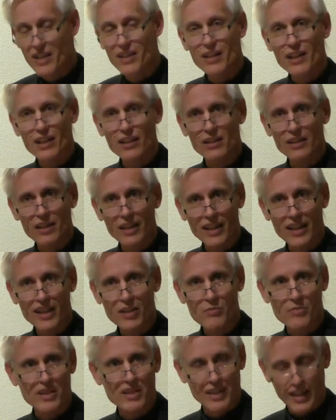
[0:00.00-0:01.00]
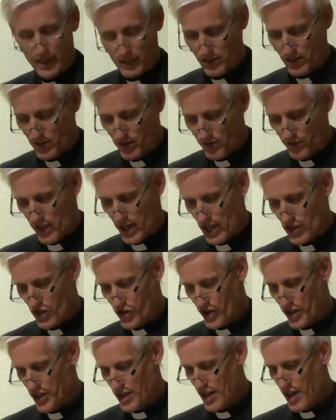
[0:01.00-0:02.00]
in line with that
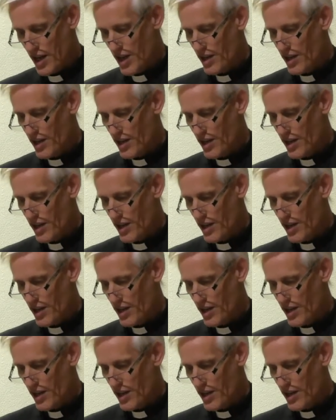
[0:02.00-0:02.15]
confession